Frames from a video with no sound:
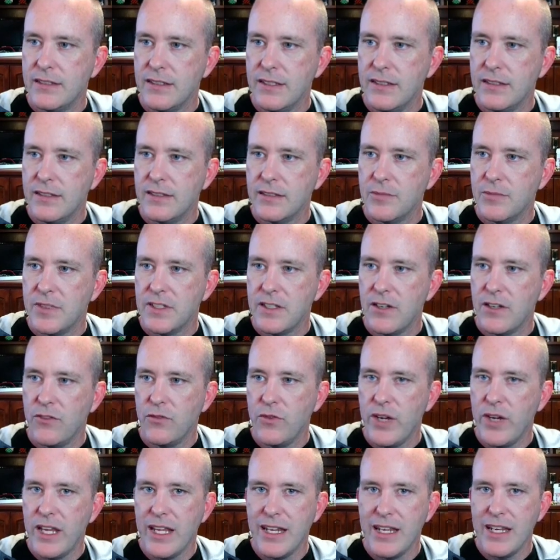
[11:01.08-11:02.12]
is some
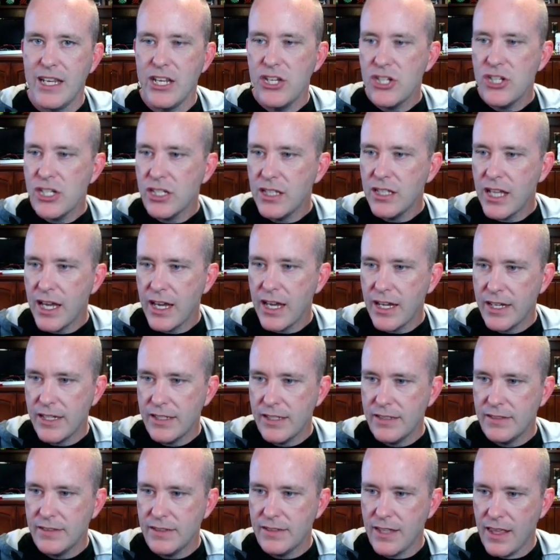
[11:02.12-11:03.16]
stuff we
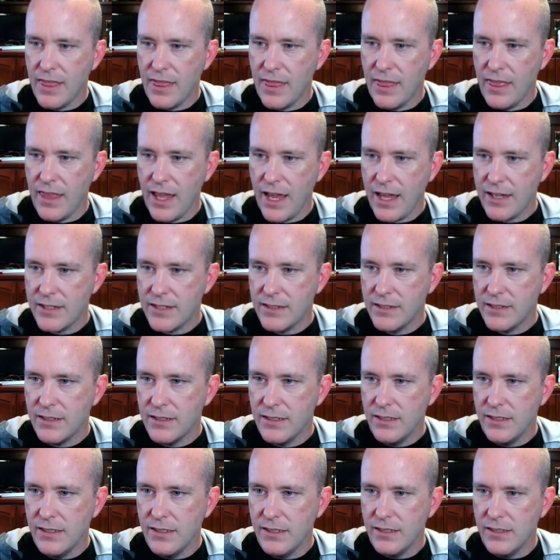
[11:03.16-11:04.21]
initialize, and that
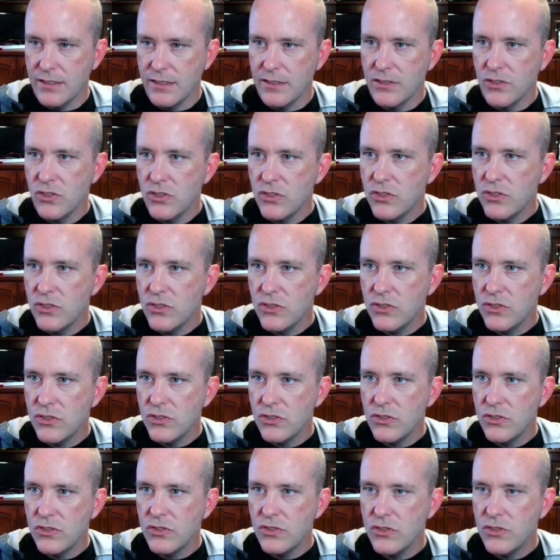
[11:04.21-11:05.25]

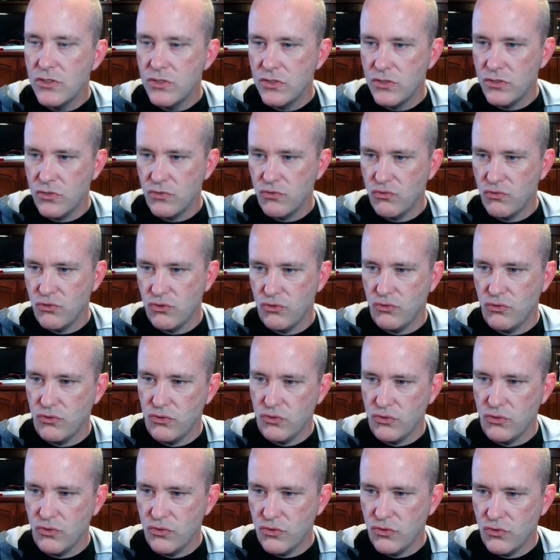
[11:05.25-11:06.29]
is...
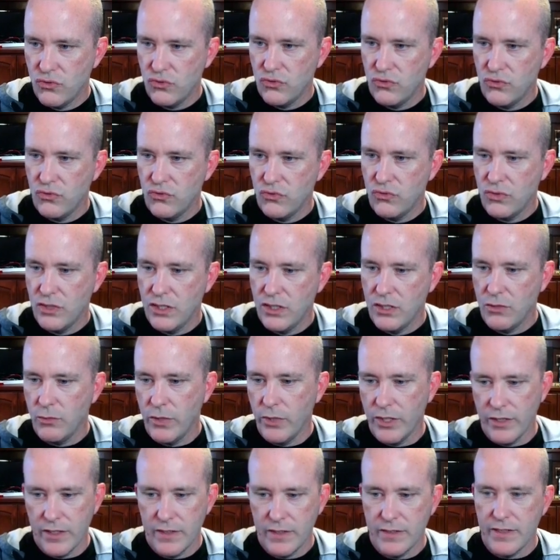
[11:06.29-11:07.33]

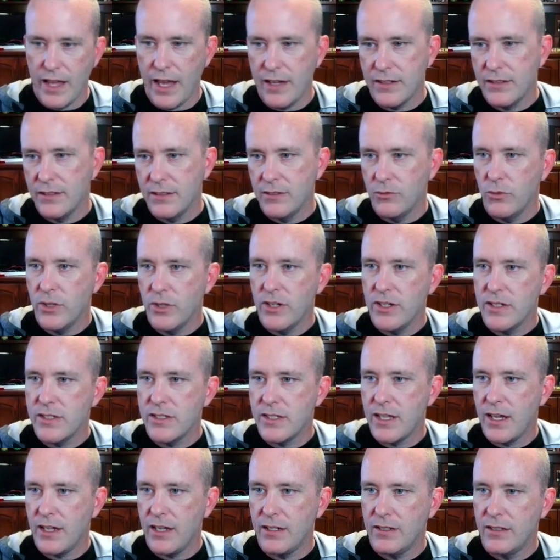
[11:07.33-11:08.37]
Where is that? Where is
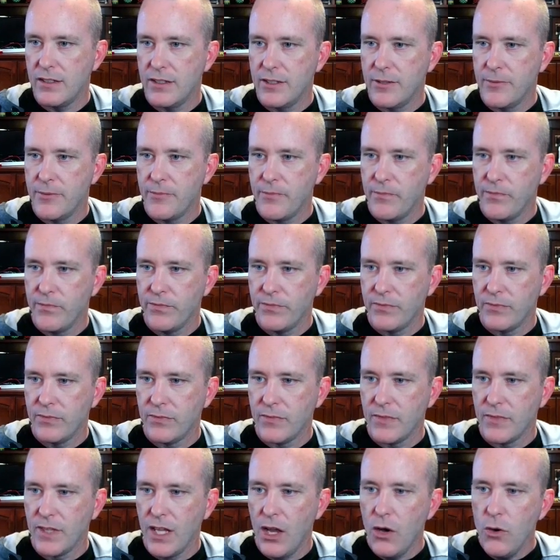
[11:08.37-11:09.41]
that?
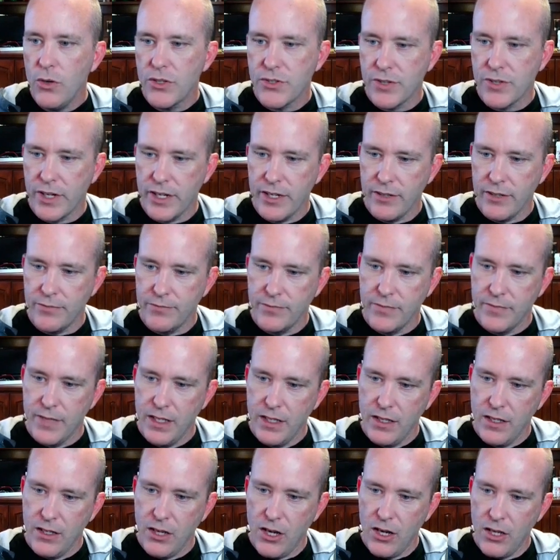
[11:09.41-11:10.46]
Oh, it's right here.
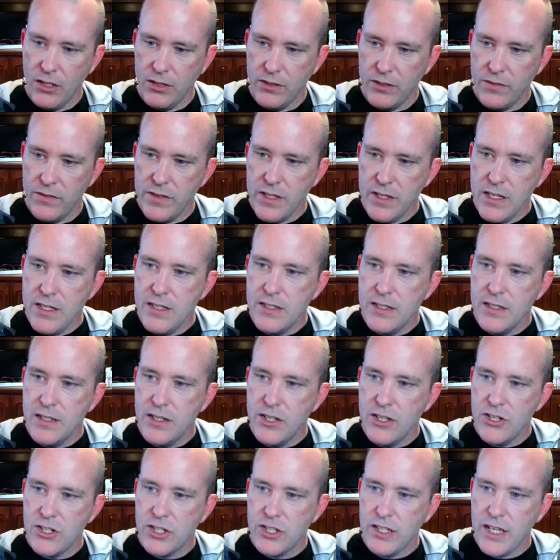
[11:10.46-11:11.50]
All of these
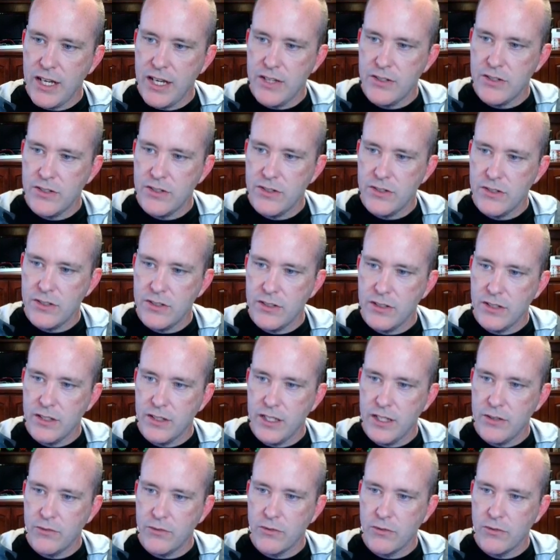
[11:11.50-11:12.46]
initializers get